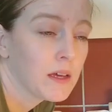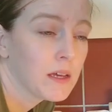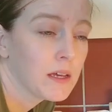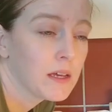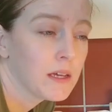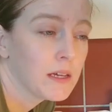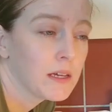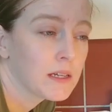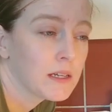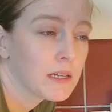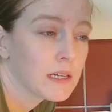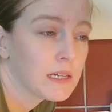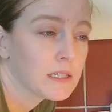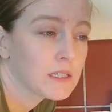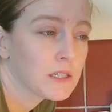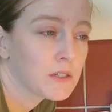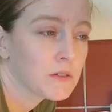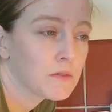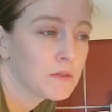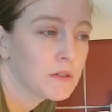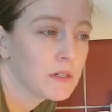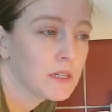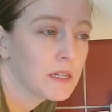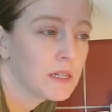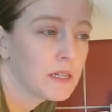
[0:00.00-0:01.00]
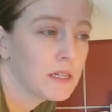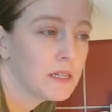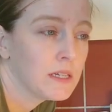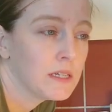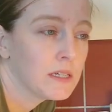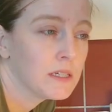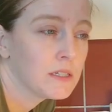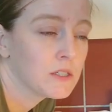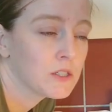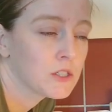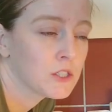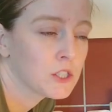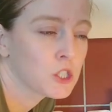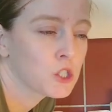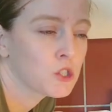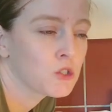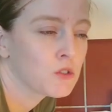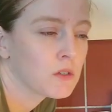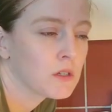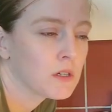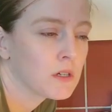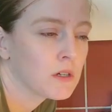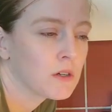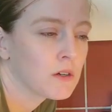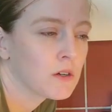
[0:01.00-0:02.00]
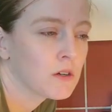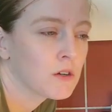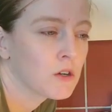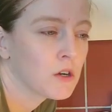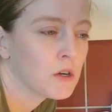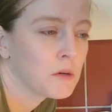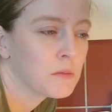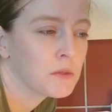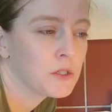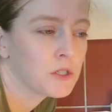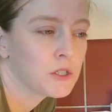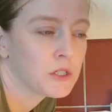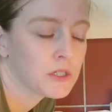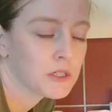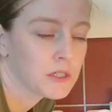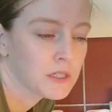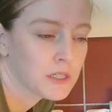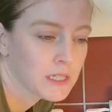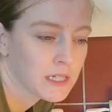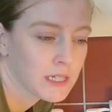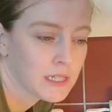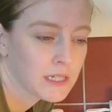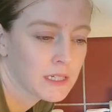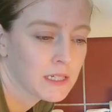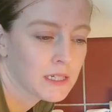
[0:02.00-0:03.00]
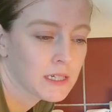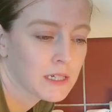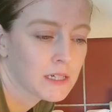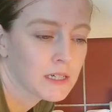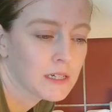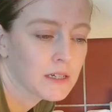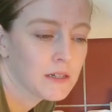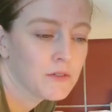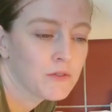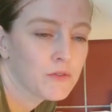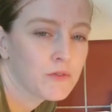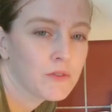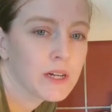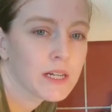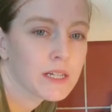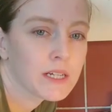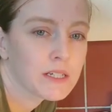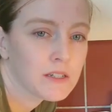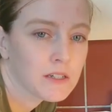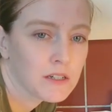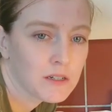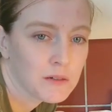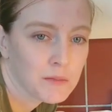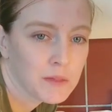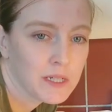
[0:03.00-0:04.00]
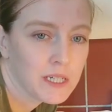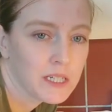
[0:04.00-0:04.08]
It has a really strong comedogenic effect on me.